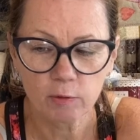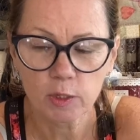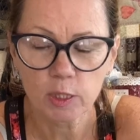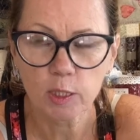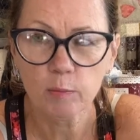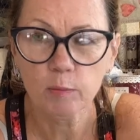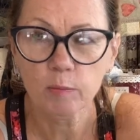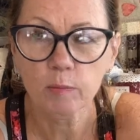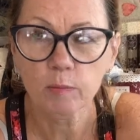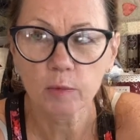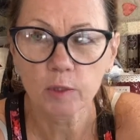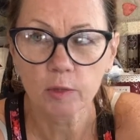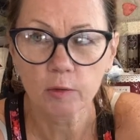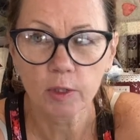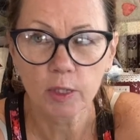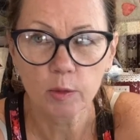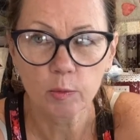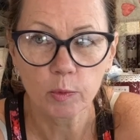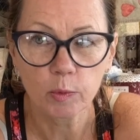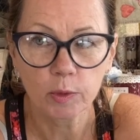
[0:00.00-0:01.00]
some
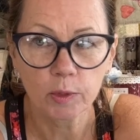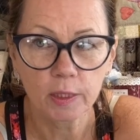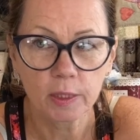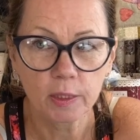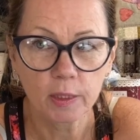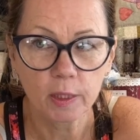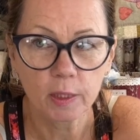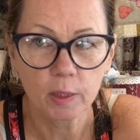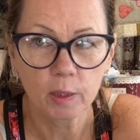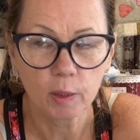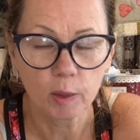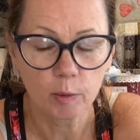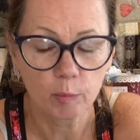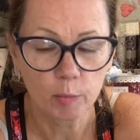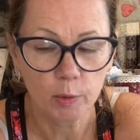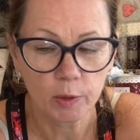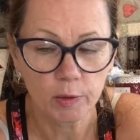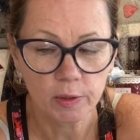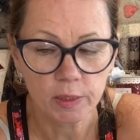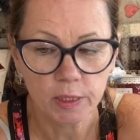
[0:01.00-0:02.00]
green wool in a
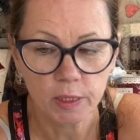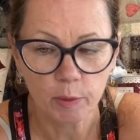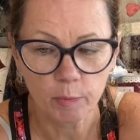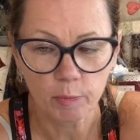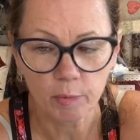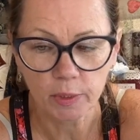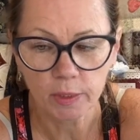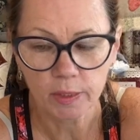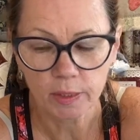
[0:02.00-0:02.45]
box somewhere,